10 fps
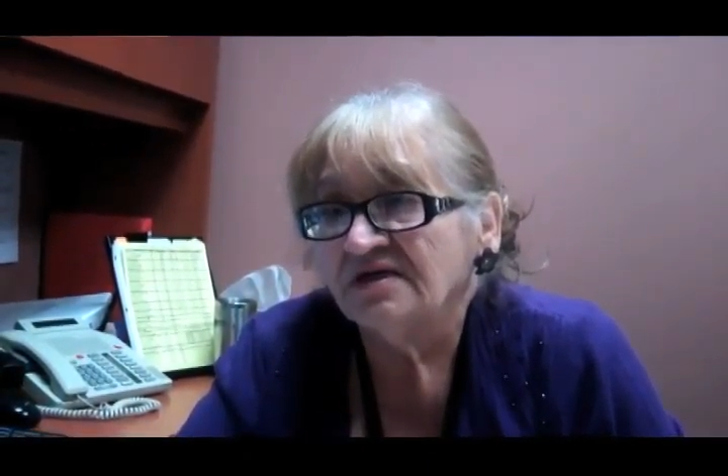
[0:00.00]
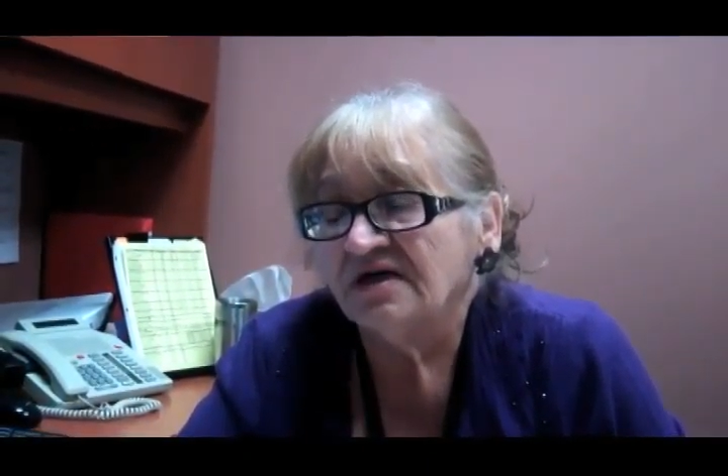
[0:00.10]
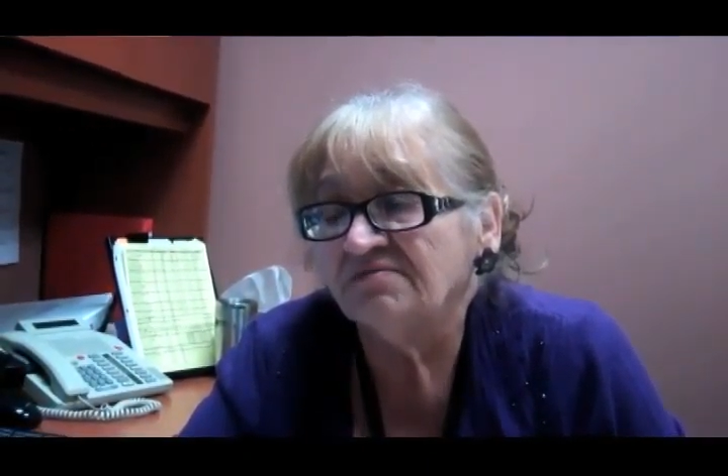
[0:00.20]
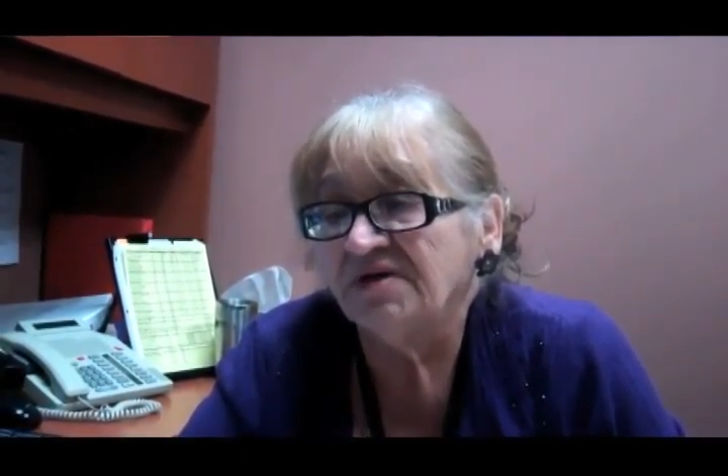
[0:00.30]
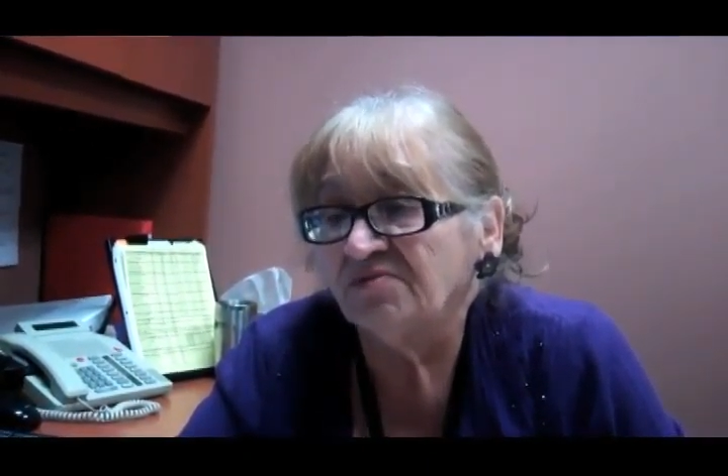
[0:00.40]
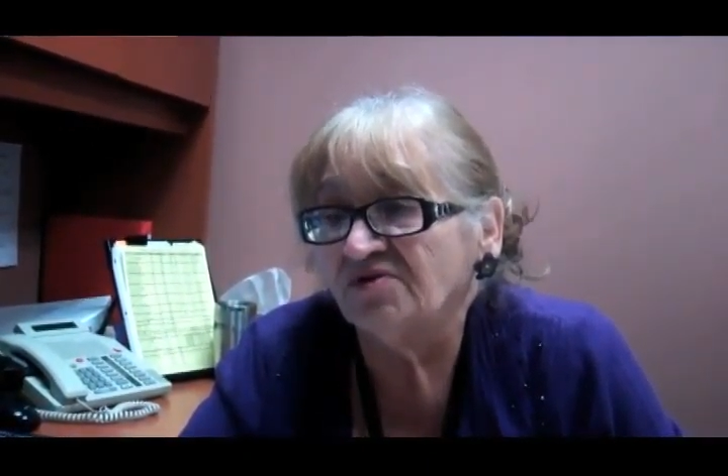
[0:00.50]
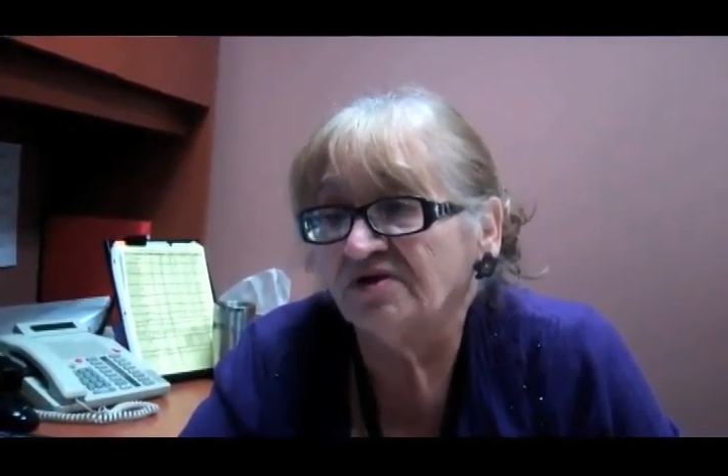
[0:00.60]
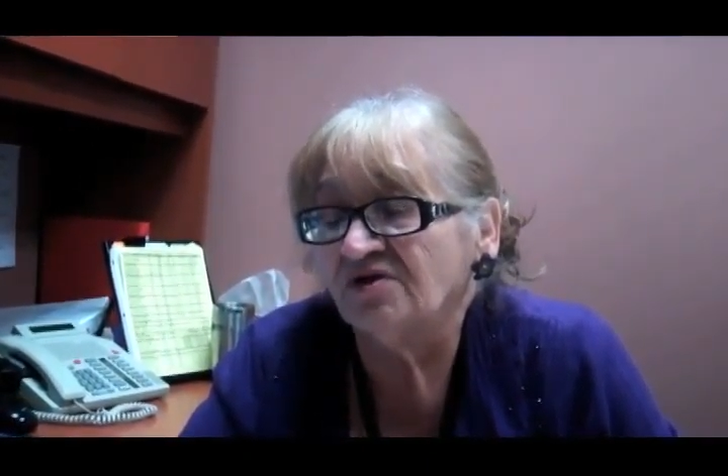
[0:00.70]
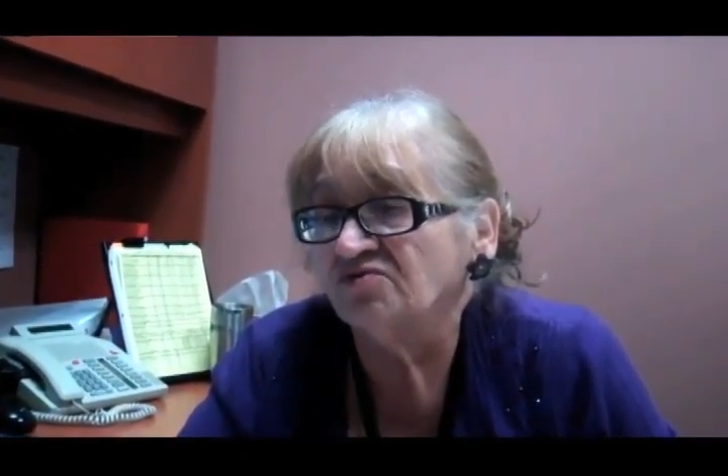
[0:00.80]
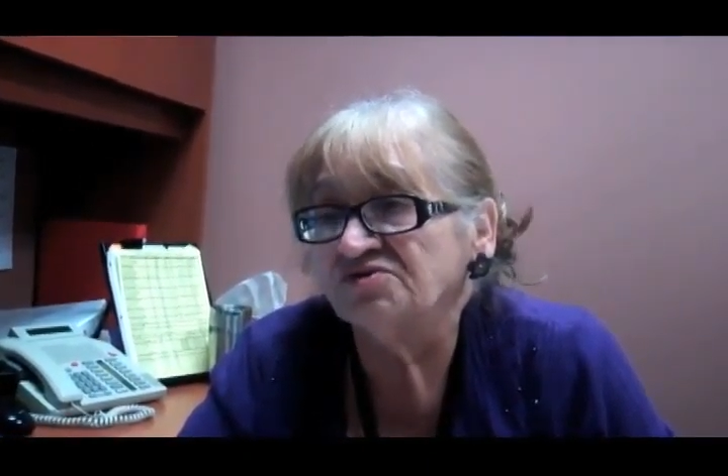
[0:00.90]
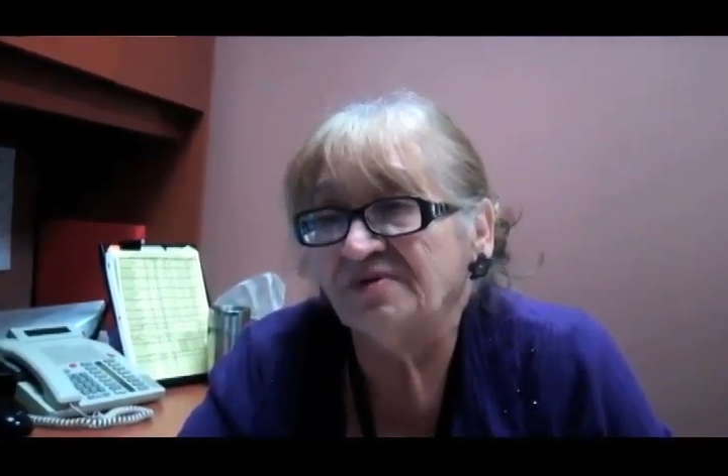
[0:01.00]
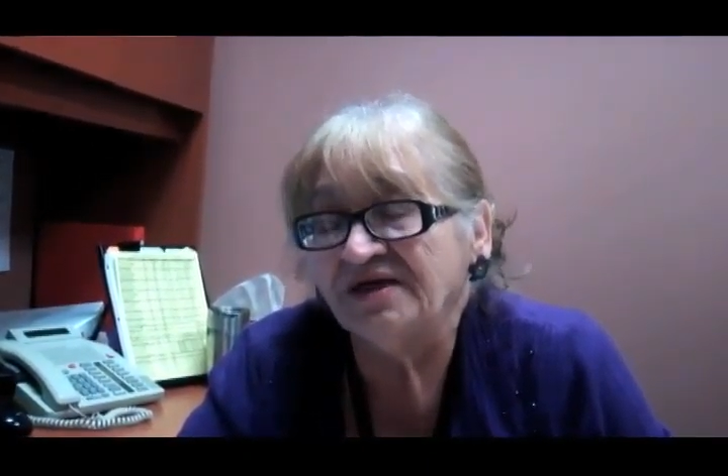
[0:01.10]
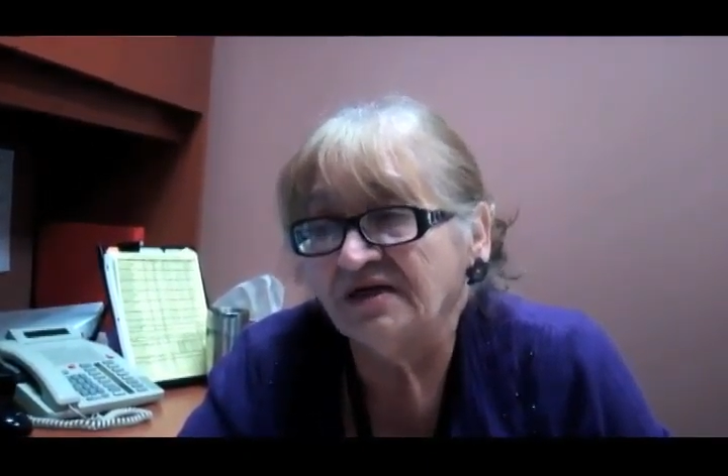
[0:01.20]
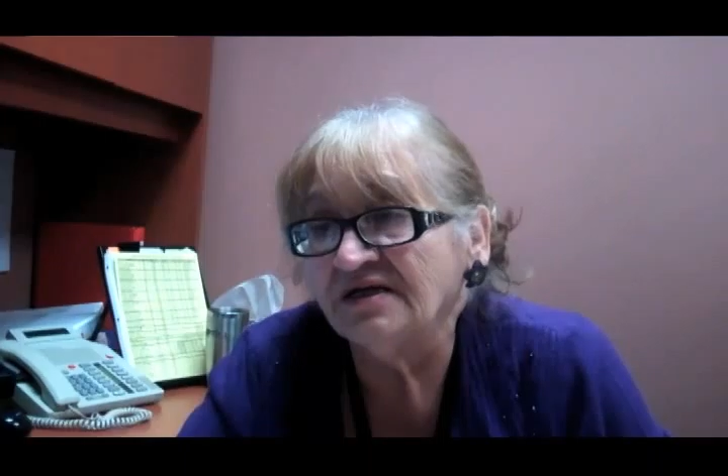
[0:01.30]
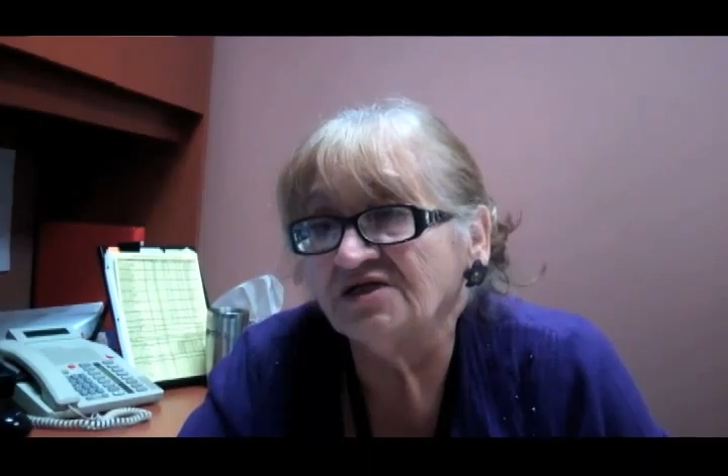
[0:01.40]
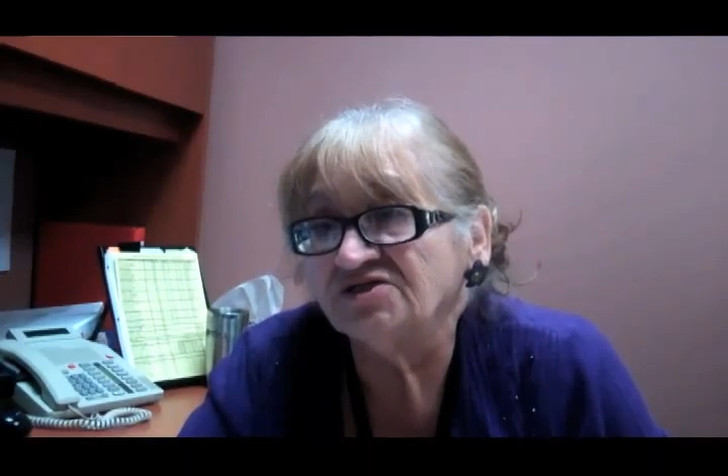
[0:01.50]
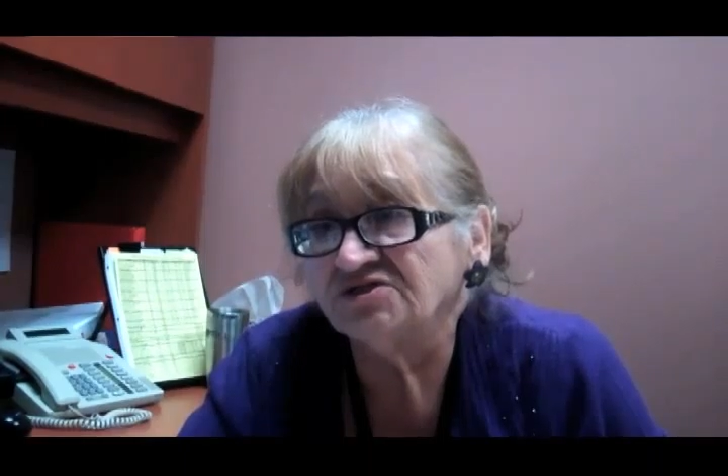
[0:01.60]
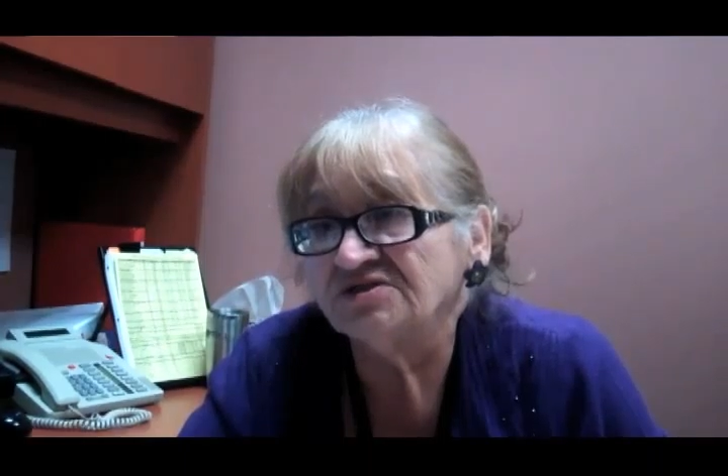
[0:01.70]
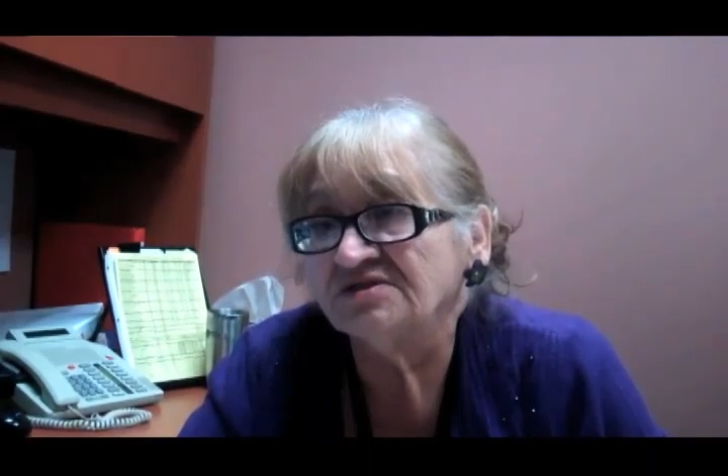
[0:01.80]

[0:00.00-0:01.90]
and people that don't speak English.